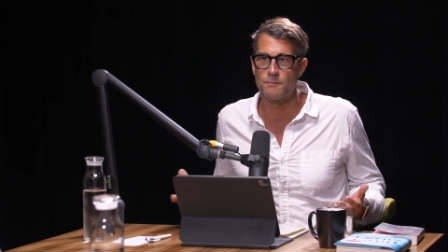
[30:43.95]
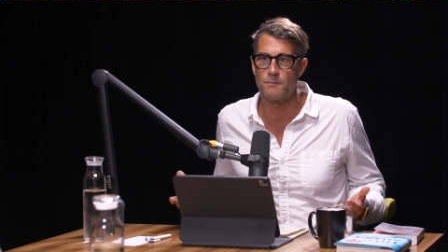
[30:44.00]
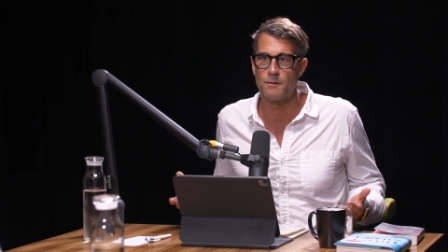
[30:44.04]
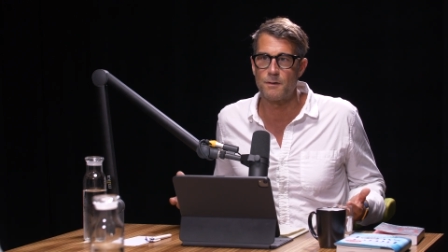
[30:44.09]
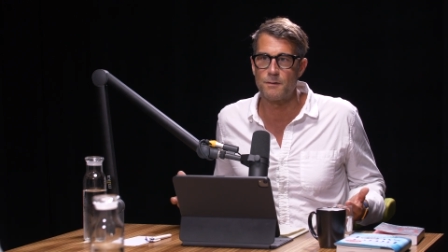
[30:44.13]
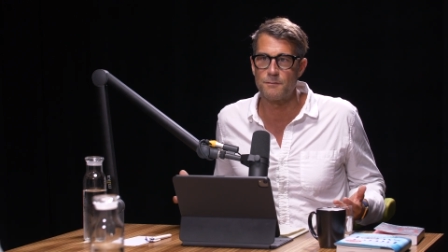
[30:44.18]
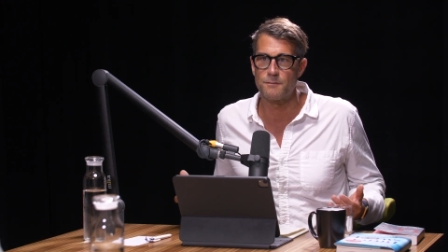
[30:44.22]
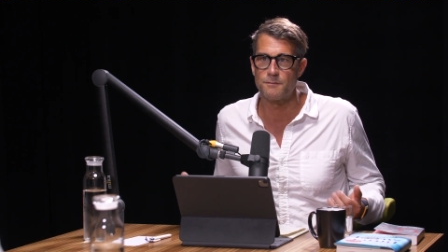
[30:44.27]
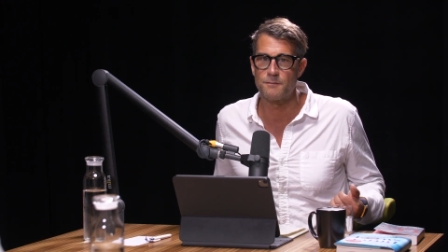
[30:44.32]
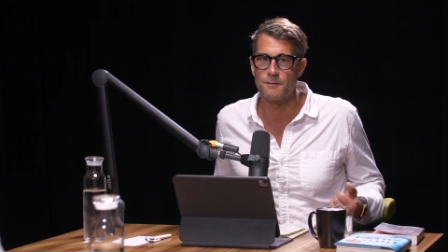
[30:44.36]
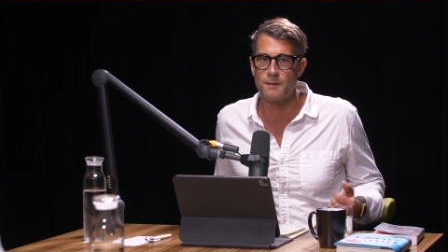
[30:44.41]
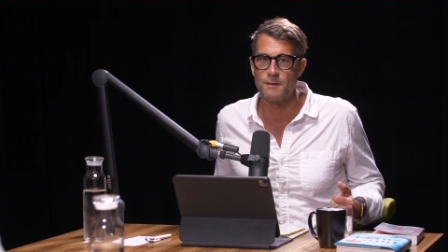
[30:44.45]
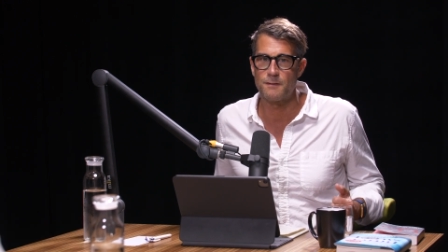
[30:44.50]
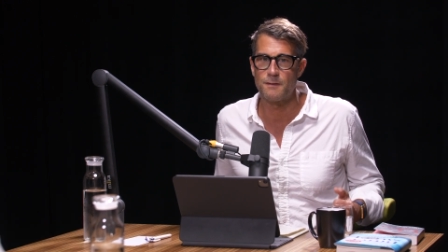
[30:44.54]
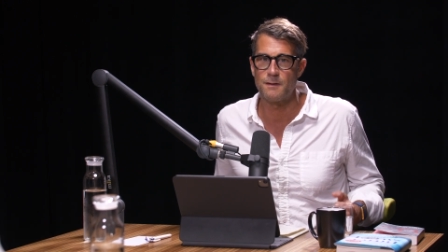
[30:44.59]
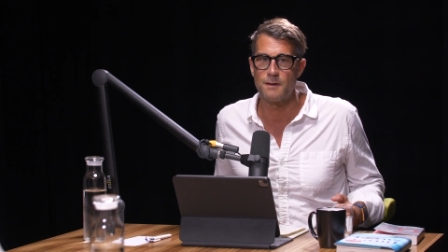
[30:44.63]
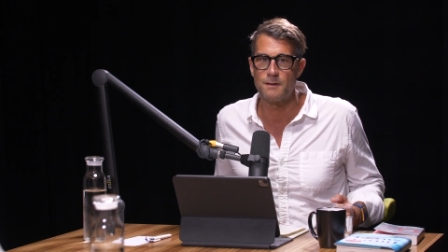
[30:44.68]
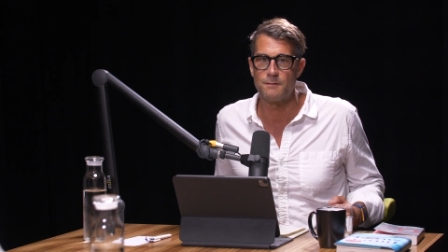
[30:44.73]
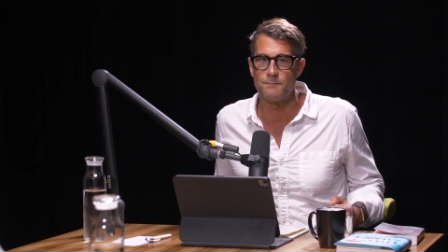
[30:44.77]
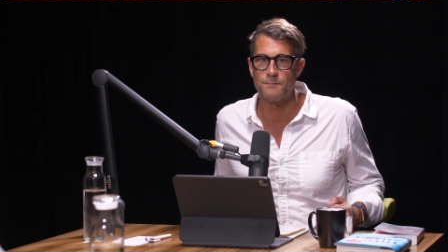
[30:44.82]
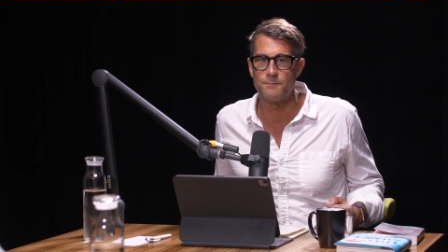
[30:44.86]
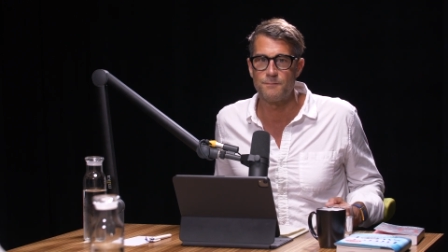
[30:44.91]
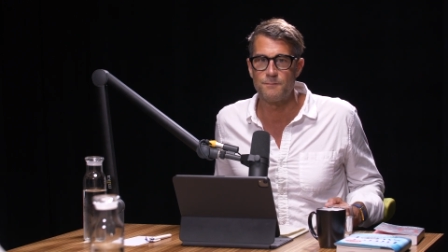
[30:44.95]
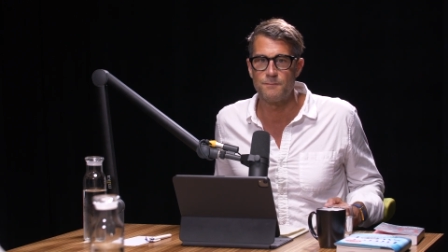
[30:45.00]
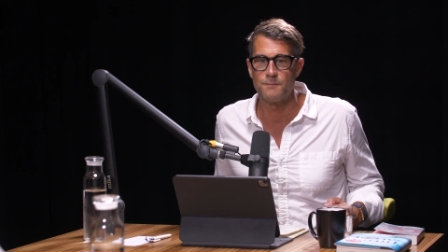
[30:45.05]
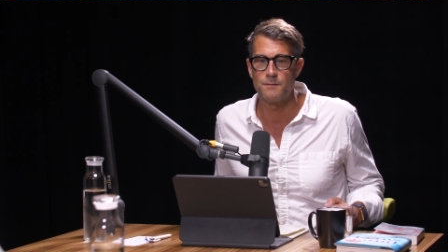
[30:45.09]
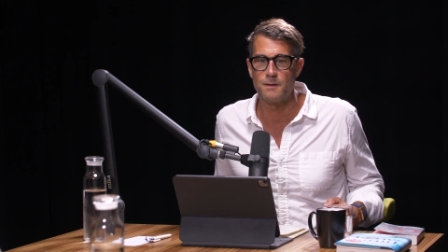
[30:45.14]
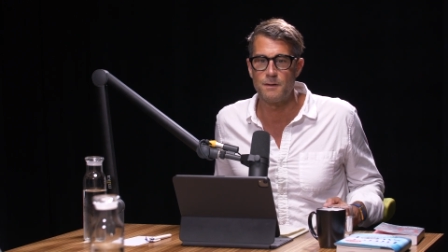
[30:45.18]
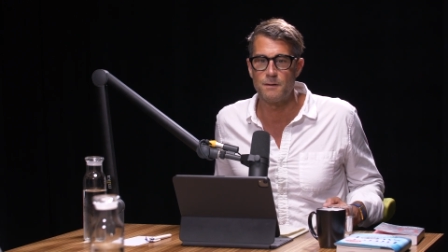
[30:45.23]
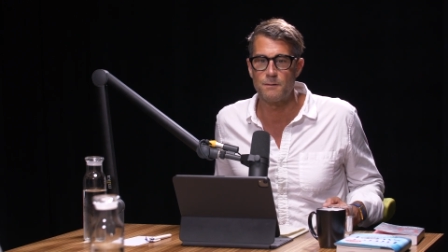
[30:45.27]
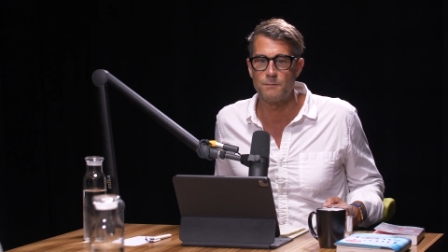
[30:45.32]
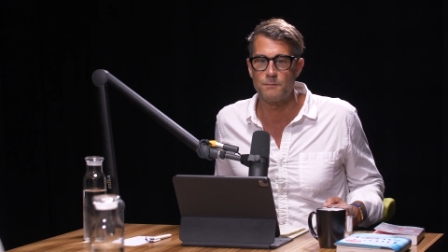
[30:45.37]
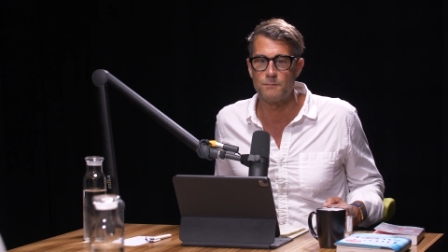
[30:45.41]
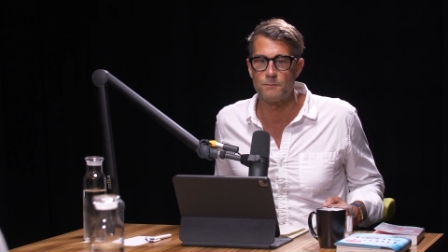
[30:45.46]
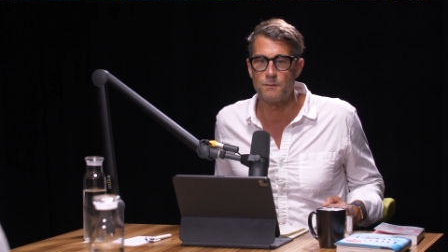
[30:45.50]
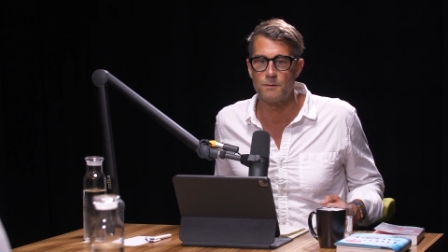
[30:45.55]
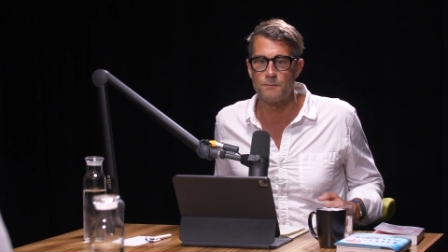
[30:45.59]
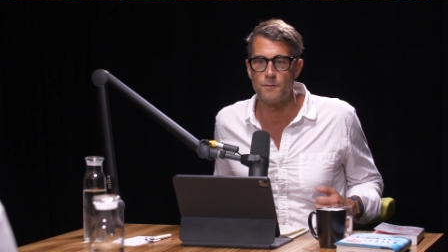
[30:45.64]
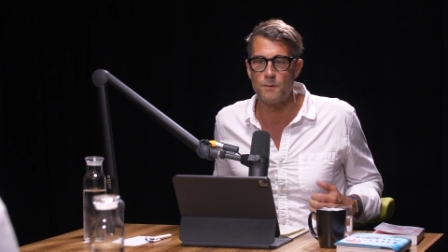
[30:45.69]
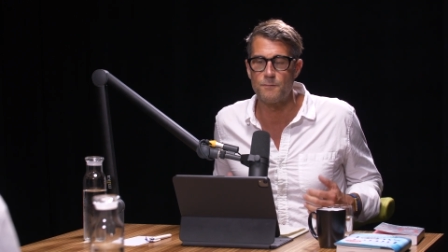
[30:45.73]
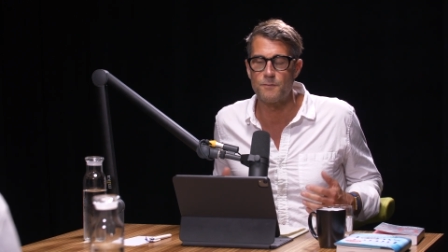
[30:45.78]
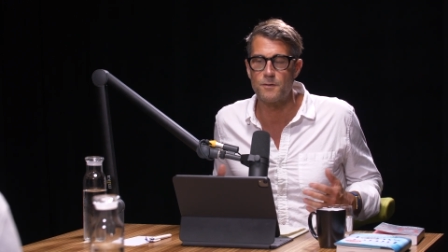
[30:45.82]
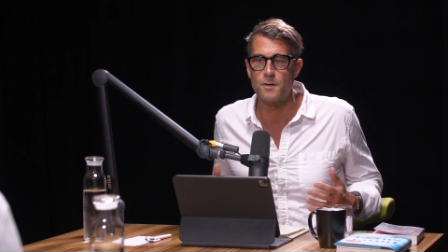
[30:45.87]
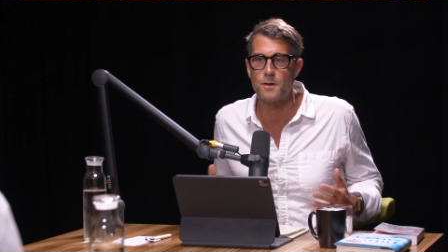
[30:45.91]
struggles mm-hmm. that they've you know sort
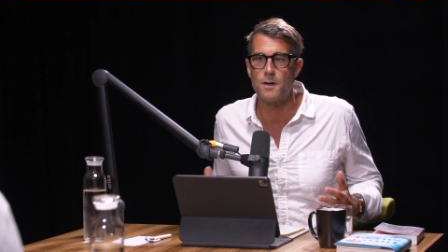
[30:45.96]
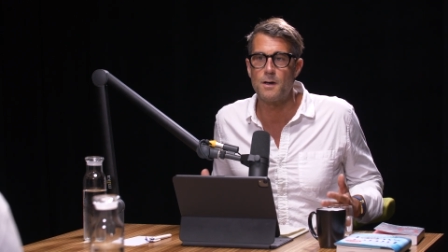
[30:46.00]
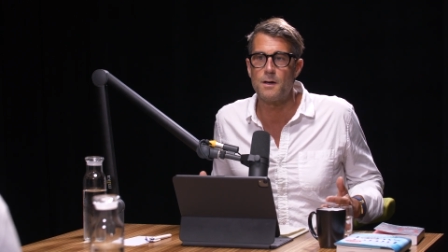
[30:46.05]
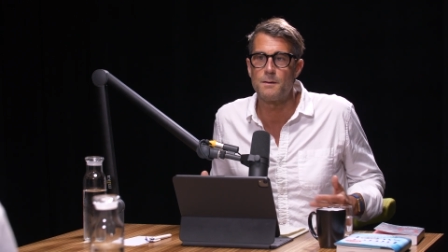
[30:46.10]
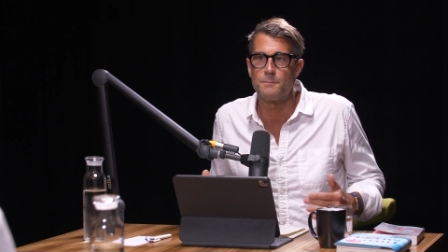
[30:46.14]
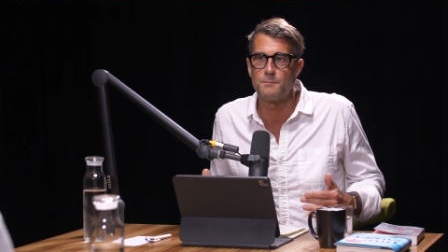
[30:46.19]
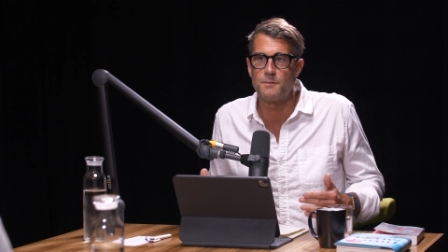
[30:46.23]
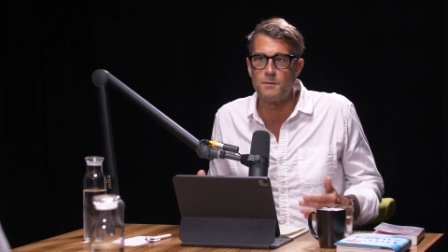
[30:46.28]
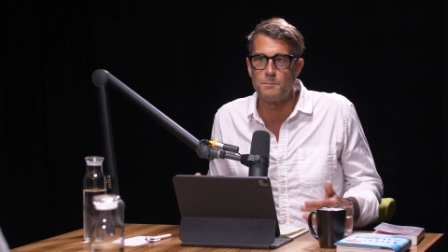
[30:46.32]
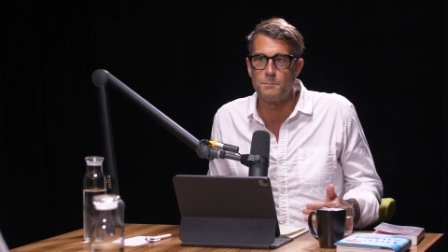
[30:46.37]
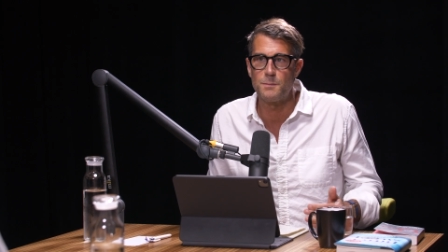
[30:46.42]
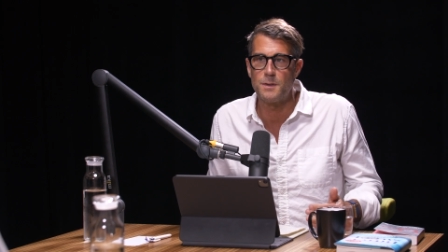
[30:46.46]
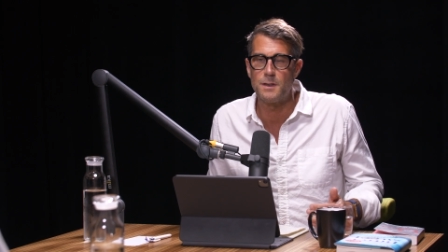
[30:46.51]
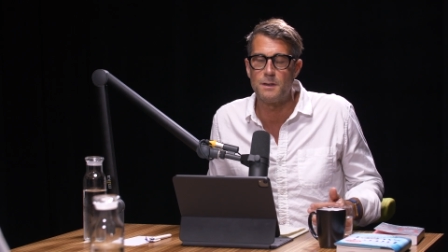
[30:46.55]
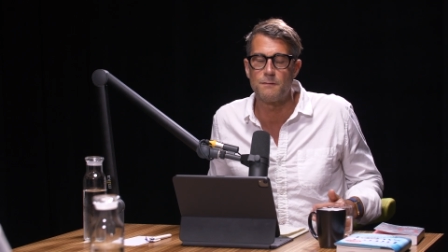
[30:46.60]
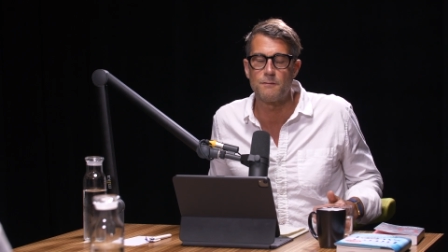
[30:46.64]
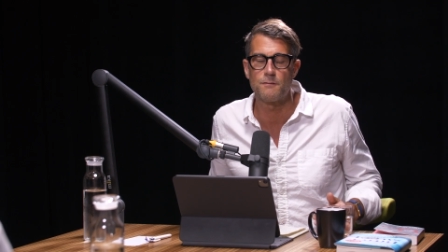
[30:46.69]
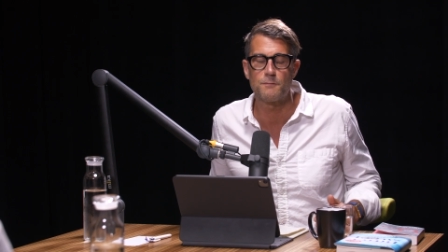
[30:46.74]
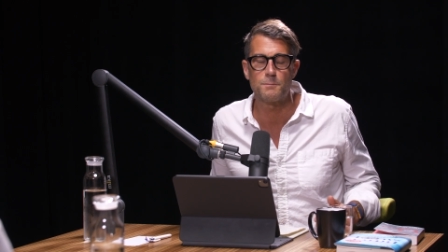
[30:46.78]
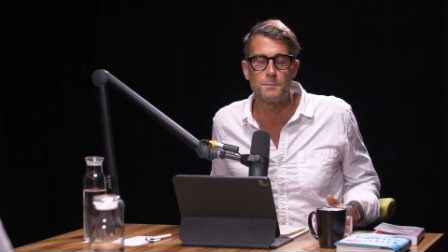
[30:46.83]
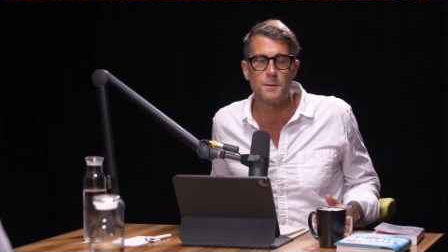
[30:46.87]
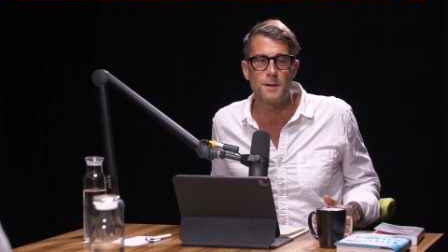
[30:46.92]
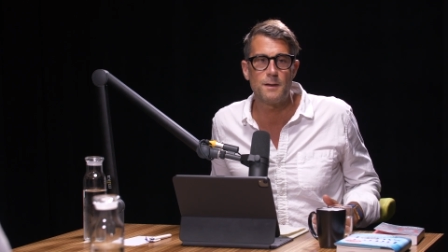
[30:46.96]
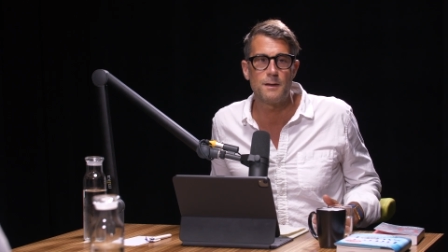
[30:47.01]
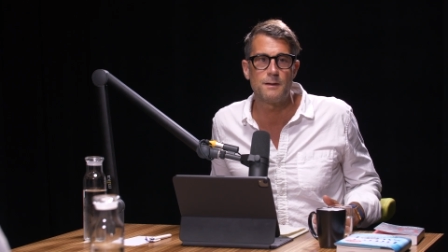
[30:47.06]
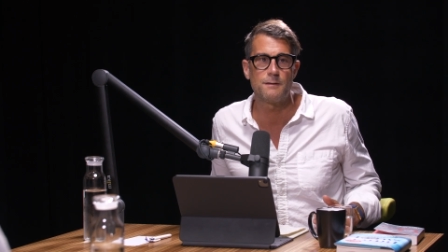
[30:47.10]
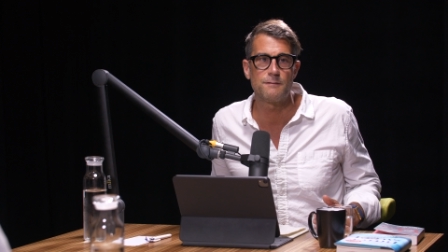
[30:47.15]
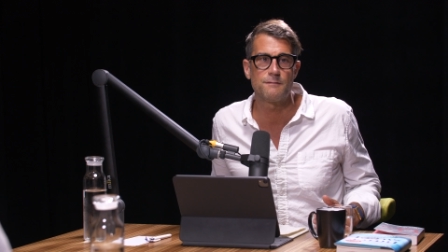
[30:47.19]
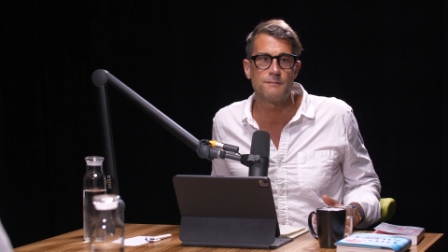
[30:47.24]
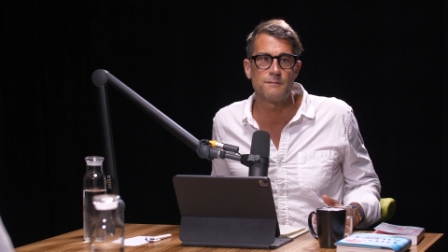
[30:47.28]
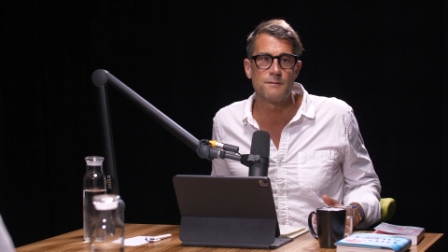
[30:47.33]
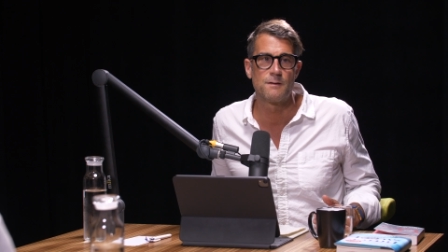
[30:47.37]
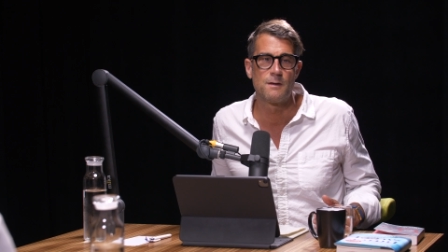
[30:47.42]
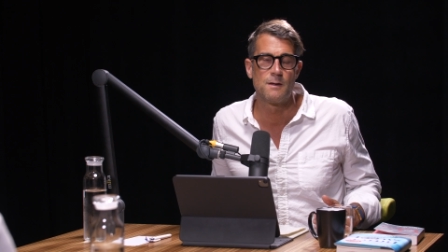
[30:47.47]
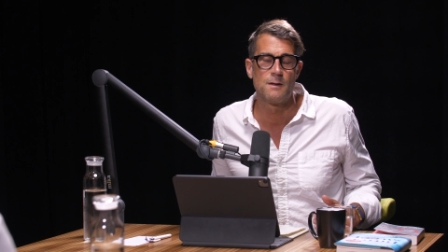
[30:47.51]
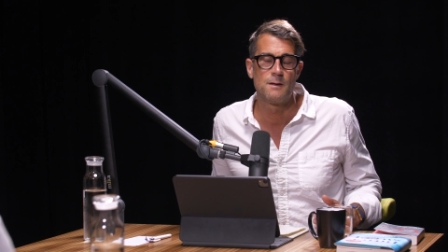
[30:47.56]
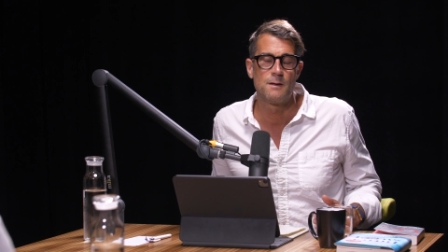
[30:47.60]
of overcome to be in this place